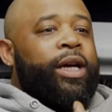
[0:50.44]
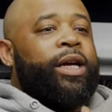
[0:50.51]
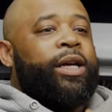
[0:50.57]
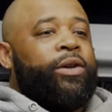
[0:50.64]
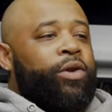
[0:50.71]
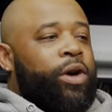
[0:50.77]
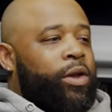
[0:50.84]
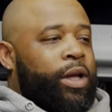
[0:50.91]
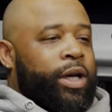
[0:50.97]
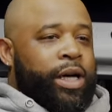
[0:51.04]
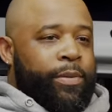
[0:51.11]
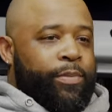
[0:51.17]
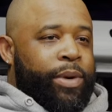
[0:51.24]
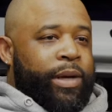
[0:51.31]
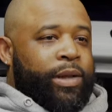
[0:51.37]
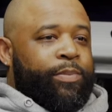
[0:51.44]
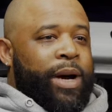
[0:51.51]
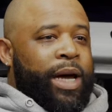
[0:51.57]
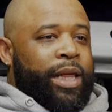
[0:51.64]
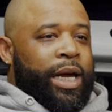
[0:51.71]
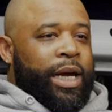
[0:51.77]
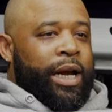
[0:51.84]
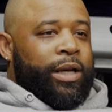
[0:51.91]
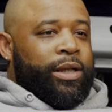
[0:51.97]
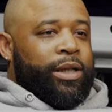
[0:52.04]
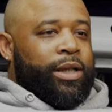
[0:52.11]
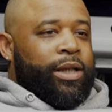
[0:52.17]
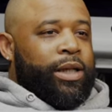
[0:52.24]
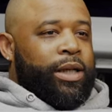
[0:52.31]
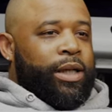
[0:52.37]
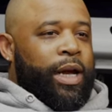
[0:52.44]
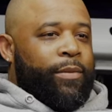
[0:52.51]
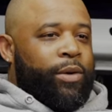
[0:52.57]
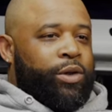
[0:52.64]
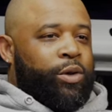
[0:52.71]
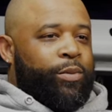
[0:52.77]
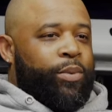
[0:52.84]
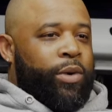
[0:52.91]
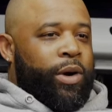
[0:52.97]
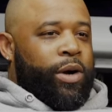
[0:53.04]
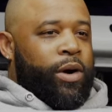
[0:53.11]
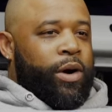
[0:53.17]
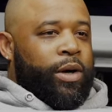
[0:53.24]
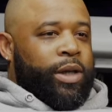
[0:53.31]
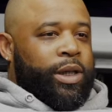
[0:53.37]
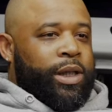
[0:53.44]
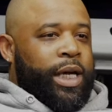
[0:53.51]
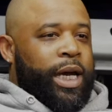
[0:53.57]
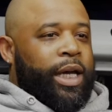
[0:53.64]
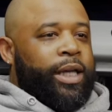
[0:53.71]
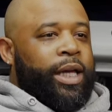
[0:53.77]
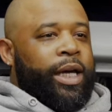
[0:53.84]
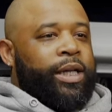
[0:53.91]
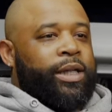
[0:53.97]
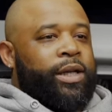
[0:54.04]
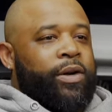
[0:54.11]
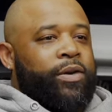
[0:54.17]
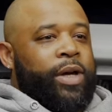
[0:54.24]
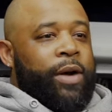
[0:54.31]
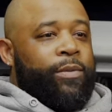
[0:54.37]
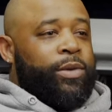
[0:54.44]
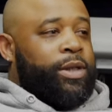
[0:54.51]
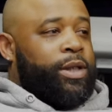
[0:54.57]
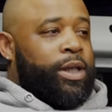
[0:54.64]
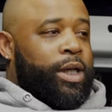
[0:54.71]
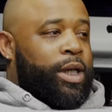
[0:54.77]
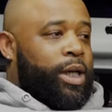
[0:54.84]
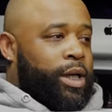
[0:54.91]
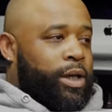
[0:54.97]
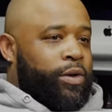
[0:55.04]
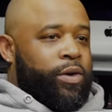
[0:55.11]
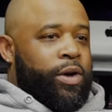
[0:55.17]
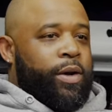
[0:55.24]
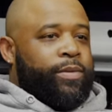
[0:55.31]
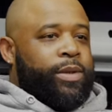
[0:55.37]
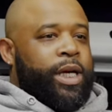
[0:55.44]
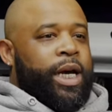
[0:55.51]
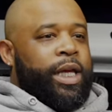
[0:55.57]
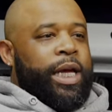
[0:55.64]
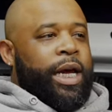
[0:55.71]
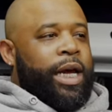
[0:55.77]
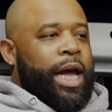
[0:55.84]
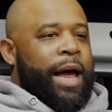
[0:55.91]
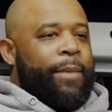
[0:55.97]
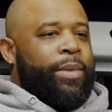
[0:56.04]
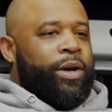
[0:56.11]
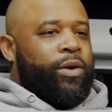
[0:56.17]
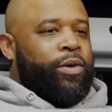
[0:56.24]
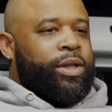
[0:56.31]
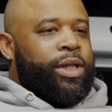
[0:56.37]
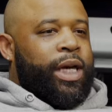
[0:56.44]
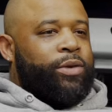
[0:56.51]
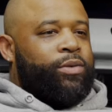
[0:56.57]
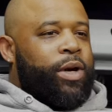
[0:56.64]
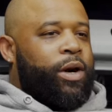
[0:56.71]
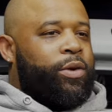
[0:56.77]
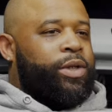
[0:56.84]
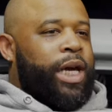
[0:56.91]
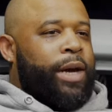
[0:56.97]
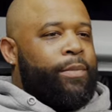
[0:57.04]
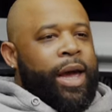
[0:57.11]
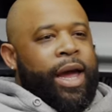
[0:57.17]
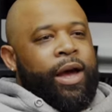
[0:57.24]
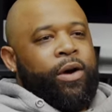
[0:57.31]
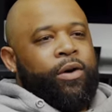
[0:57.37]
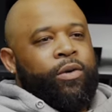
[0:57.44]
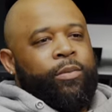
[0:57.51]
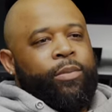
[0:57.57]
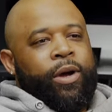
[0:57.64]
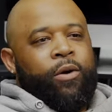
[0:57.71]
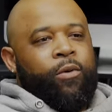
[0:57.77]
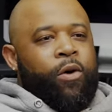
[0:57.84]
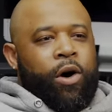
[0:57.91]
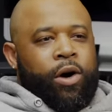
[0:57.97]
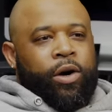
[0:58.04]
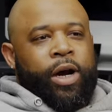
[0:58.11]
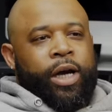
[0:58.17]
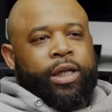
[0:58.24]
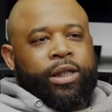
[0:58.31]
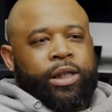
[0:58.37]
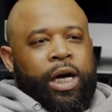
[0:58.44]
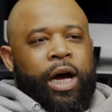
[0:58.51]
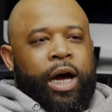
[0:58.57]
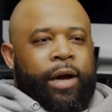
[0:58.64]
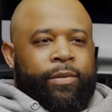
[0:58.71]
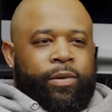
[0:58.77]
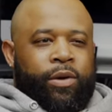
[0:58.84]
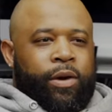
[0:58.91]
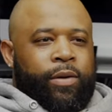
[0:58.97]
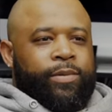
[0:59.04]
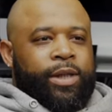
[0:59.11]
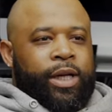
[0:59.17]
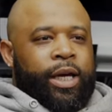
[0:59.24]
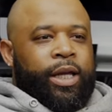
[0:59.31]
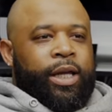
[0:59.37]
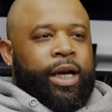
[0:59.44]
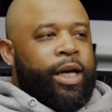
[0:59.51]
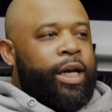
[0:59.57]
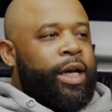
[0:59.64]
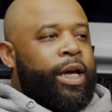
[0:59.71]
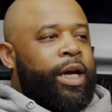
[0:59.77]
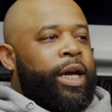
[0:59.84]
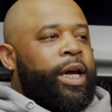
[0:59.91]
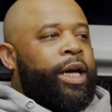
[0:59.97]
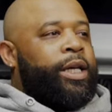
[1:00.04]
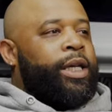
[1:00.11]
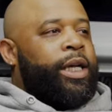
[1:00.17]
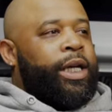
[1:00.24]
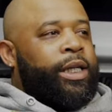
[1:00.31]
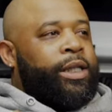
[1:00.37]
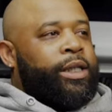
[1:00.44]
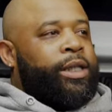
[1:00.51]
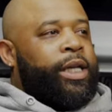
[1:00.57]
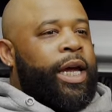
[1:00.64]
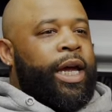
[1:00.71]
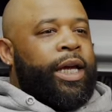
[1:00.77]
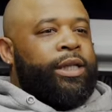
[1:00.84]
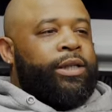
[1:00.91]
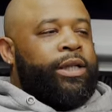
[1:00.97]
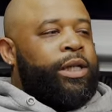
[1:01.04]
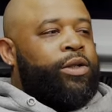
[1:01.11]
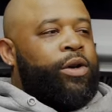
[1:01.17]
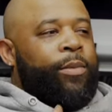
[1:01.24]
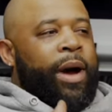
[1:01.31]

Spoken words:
You go look at Press Spotlight, I was number 2 point guard in the state. Like, so that was, you know what I'm saying? Like, I've been on teams with OJ Mayo, Bill Walker at the time. You know what I'm saying? Like, these are